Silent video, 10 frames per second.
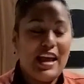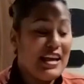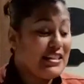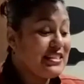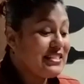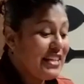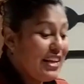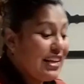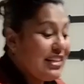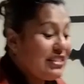and this
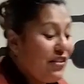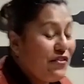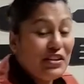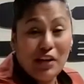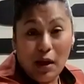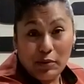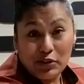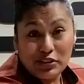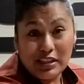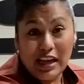steak is a
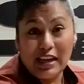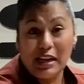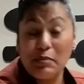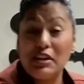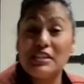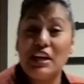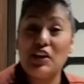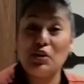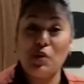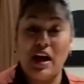phenomenal steak, and I'm going to tell
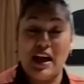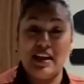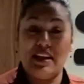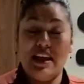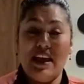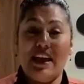you why.